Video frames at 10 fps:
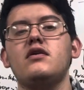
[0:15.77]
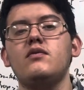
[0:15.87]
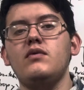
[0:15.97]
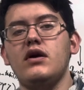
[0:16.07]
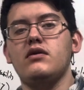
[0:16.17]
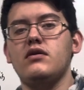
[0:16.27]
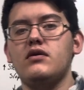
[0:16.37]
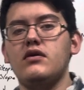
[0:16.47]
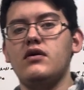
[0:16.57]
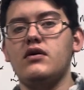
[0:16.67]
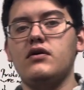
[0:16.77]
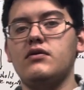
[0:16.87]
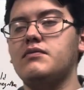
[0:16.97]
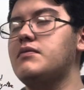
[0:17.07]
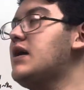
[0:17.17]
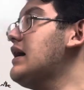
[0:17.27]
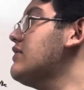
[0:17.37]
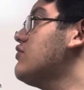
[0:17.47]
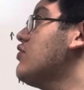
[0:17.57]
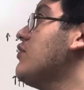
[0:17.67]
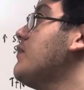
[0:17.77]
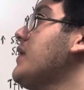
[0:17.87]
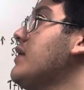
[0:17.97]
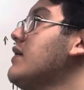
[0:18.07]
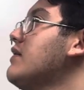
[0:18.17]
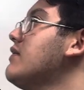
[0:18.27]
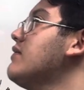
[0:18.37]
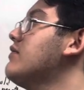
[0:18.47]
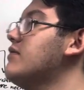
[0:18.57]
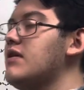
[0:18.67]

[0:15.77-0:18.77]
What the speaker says: Well, inotropy is,